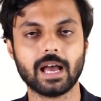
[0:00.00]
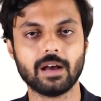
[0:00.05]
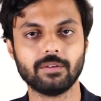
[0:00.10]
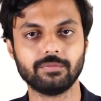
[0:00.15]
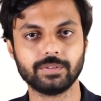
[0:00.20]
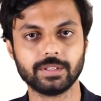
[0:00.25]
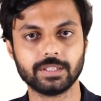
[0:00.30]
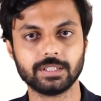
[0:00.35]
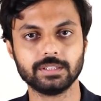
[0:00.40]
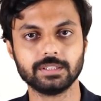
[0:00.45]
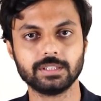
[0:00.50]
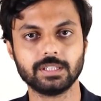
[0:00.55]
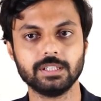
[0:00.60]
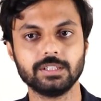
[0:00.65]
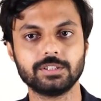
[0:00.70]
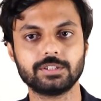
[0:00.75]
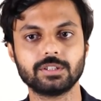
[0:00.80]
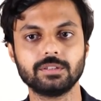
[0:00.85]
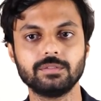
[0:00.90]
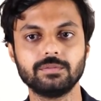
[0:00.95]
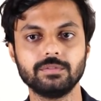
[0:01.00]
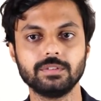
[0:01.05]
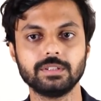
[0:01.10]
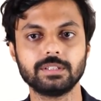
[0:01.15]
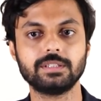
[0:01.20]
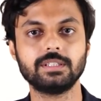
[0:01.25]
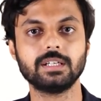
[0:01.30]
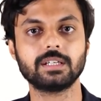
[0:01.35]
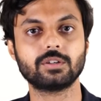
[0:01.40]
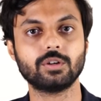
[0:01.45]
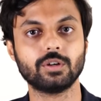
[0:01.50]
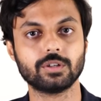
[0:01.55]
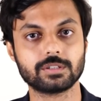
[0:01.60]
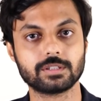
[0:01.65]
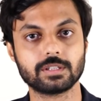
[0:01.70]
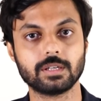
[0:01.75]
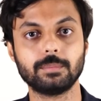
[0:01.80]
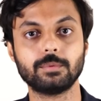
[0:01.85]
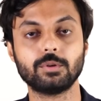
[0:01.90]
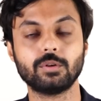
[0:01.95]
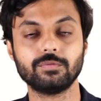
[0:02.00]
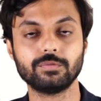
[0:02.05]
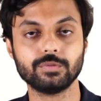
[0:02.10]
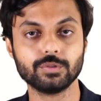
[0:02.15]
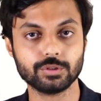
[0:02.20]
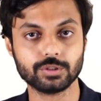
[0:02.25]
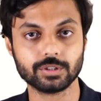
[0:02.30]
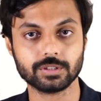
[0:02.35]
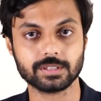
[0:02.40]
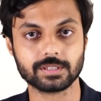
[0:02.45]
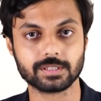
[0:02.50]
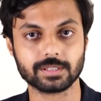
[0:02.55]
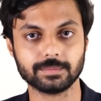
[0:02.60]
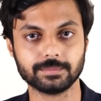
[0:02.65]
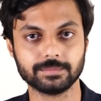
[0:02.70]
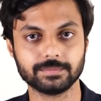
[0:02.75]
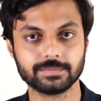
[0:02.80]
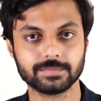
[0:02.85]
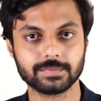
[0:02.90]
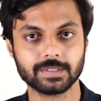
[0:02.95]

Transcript: African culture with the concept of futurism.